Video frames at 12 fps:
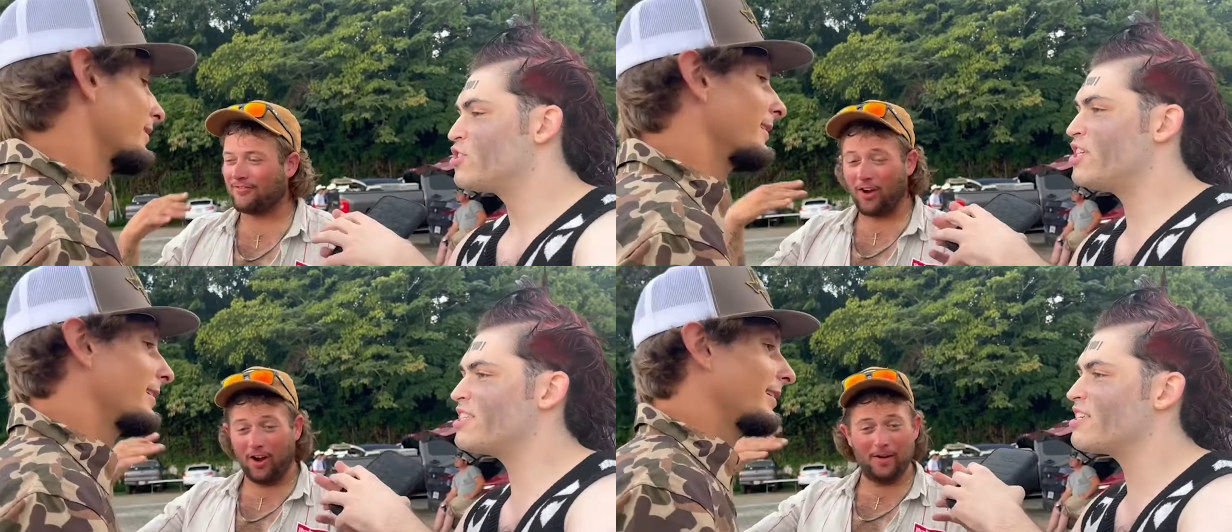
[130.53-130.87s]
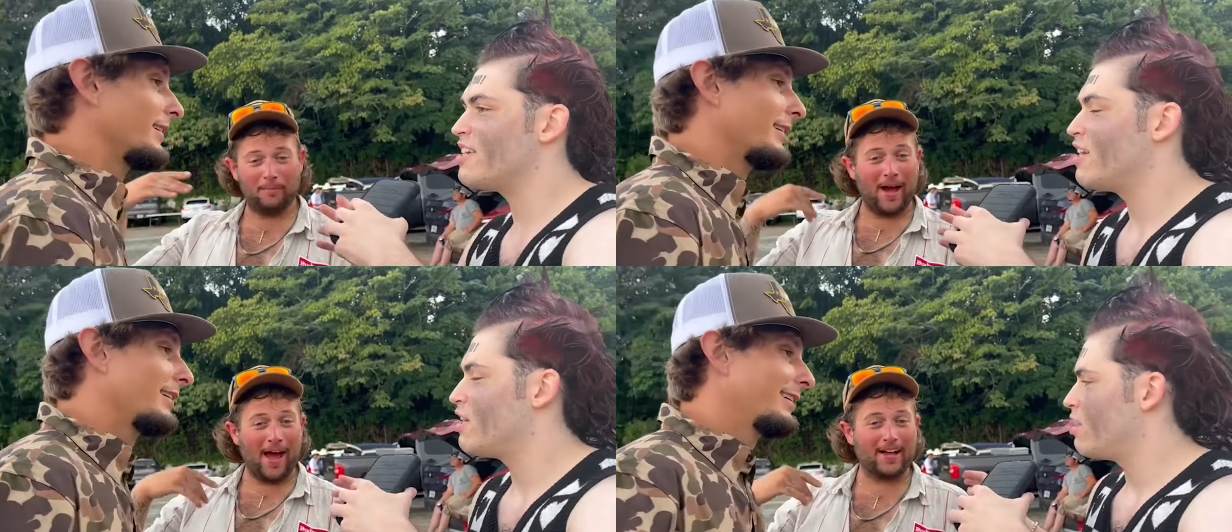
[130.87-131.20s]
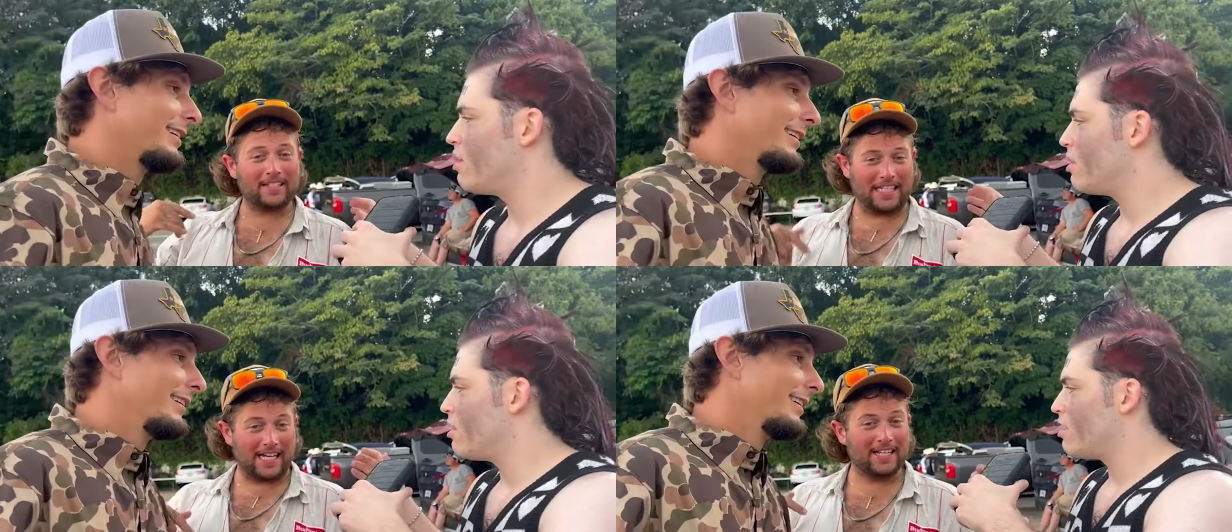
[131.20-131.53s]
Speaker 1: She's a back,
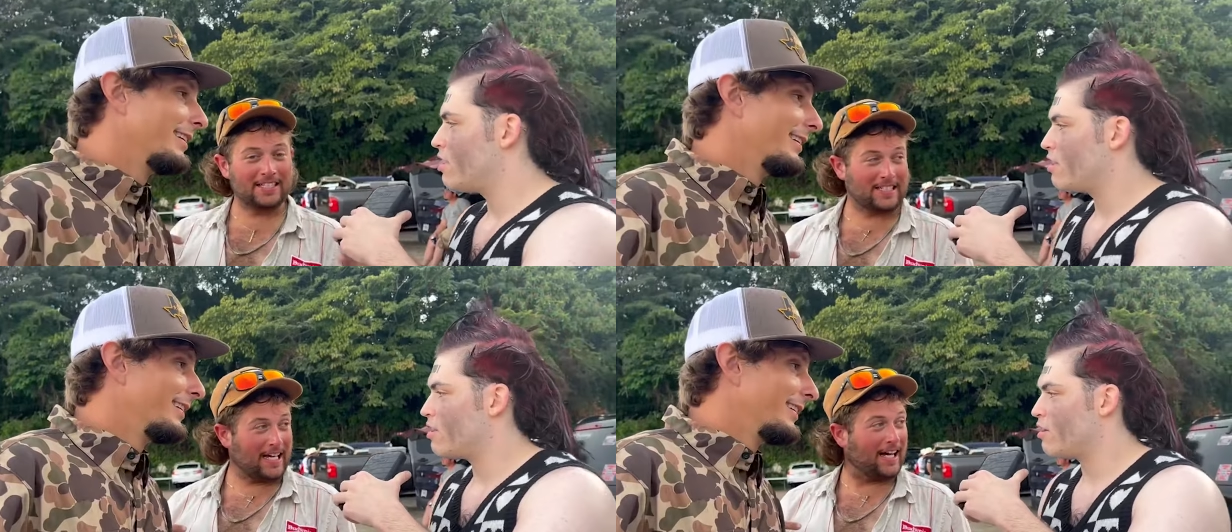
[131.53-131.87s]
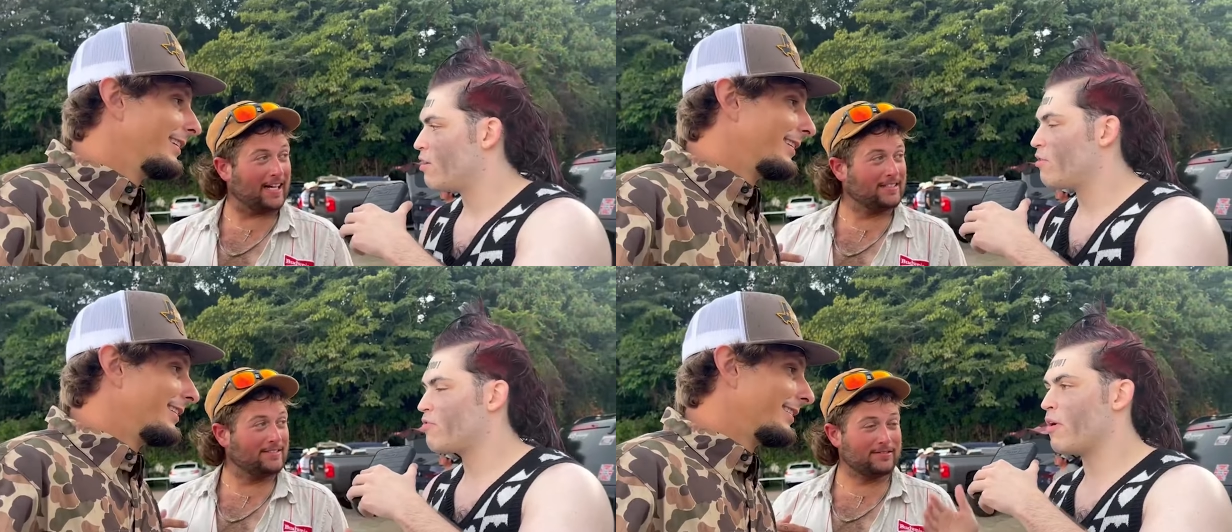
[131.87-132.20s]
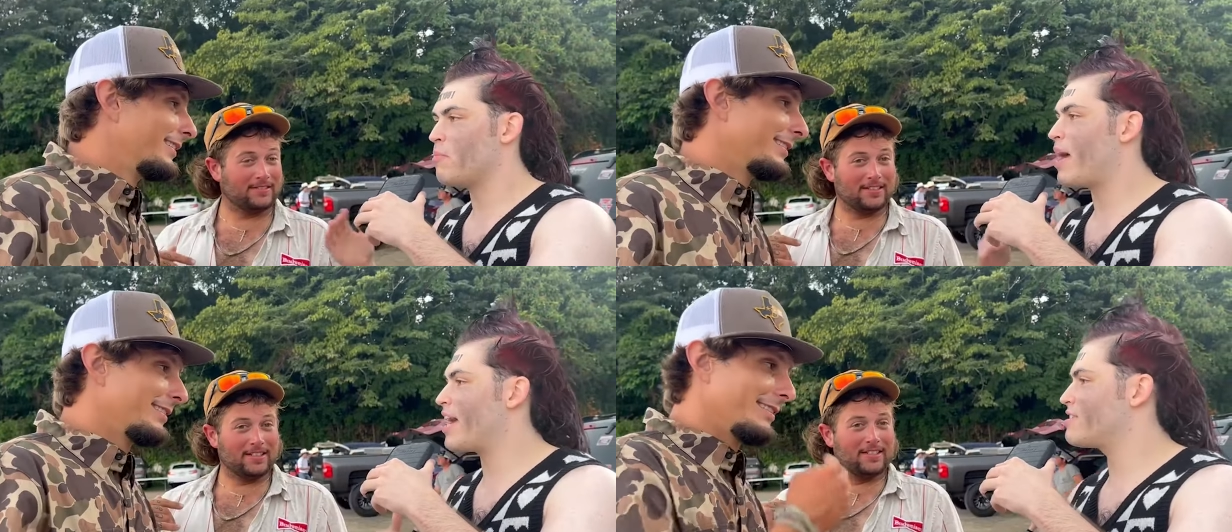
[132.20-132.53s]
side, side. Front,
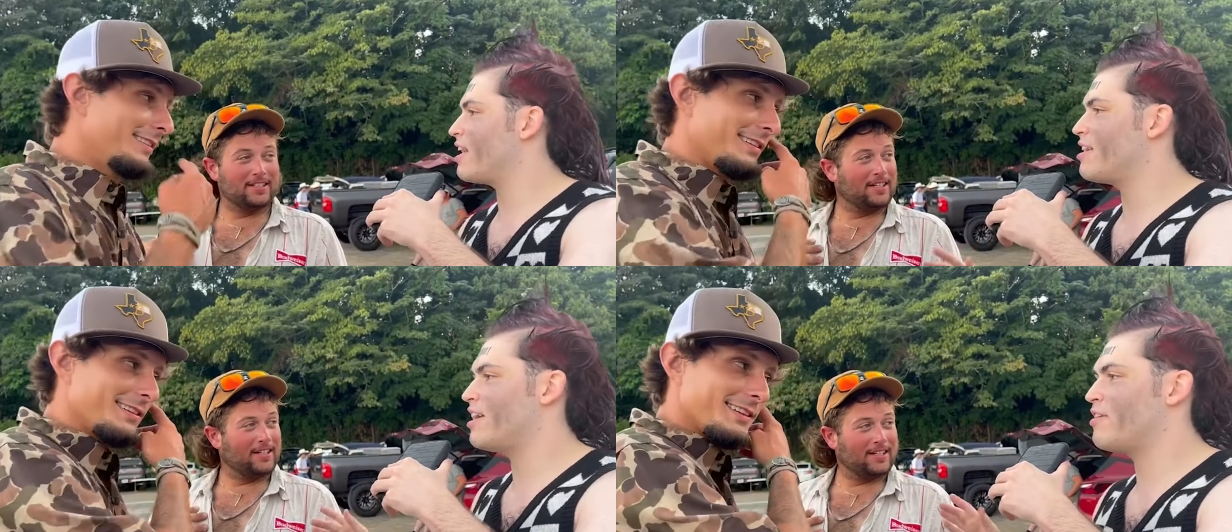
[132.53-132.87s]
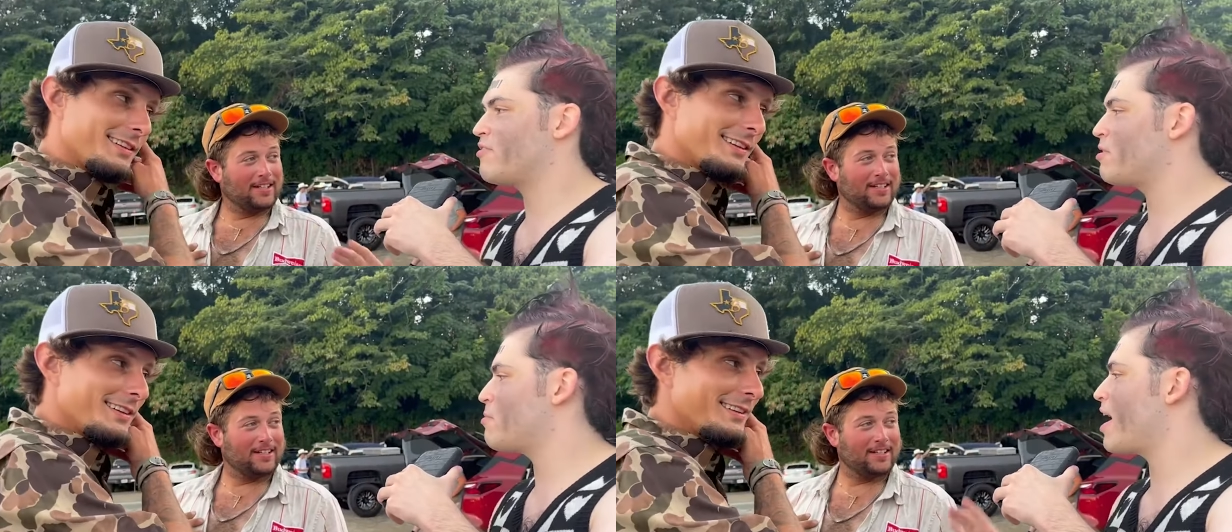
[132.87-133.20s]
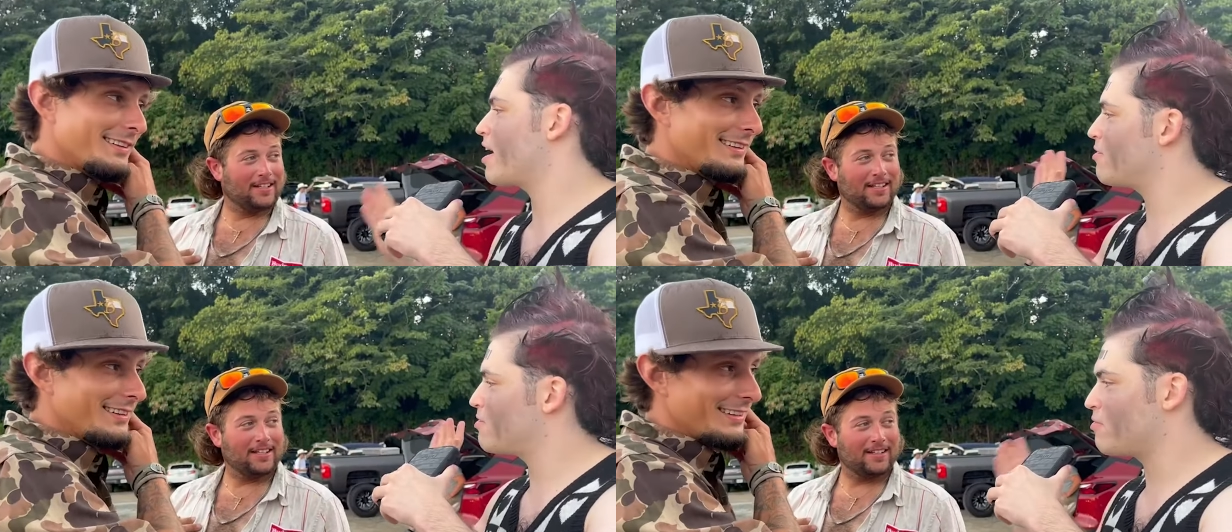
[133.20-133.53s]
back, side. Hit it from the back,
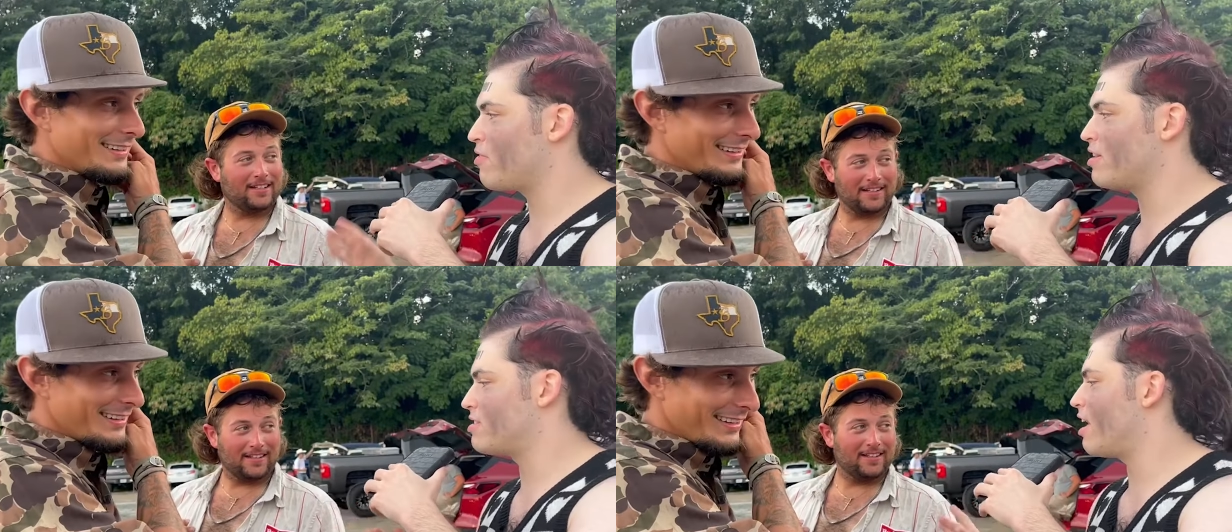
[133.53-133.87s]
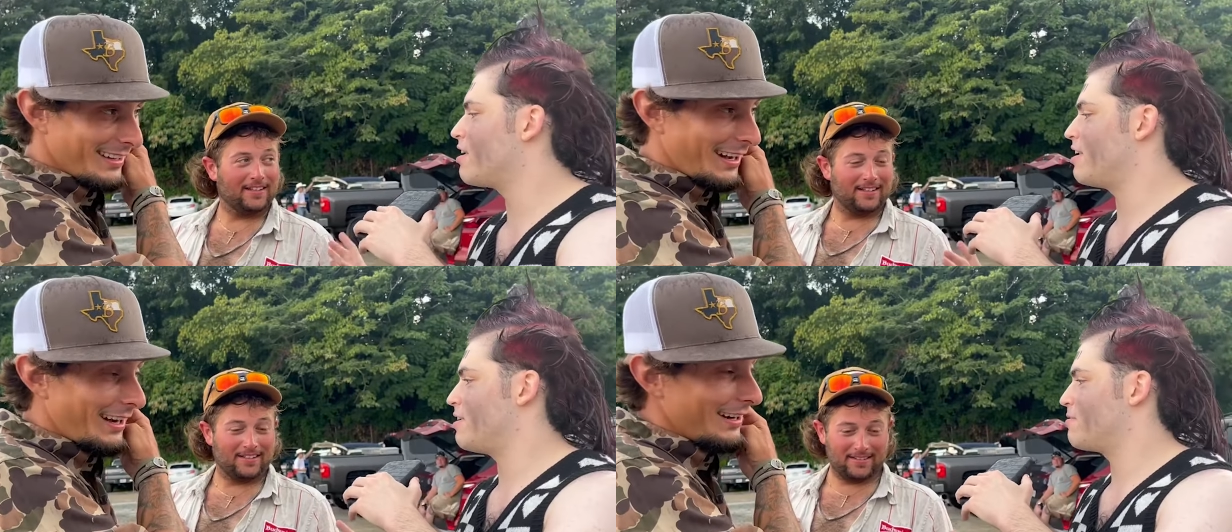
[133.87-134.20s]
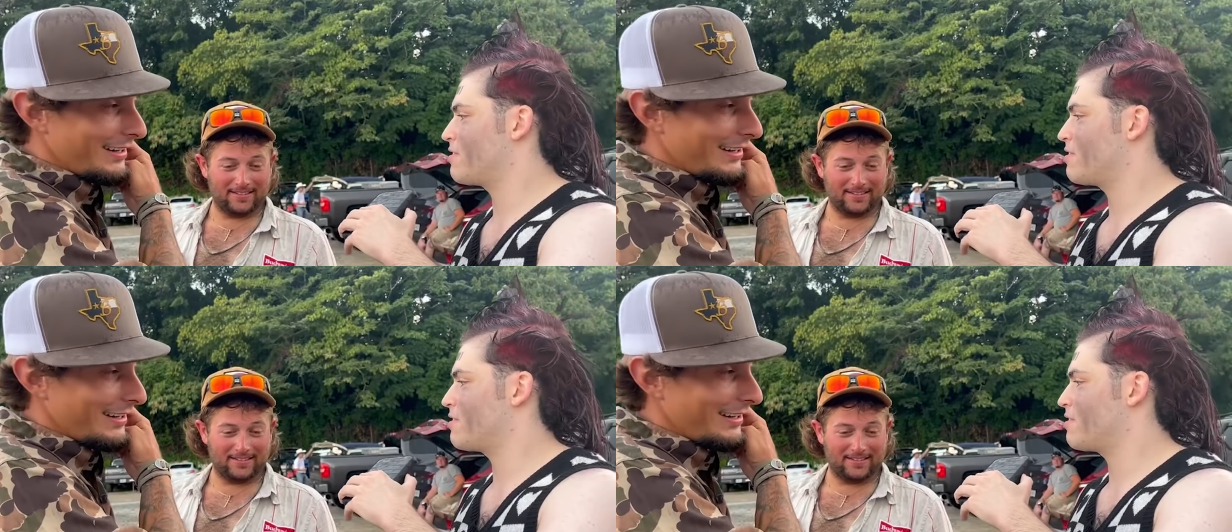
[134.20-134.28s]
hit it from the front. Solid eight.